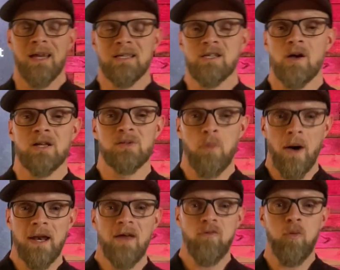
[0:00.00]
so it's
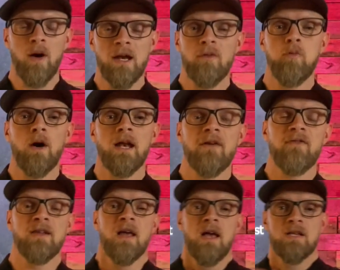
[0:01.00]
what if? And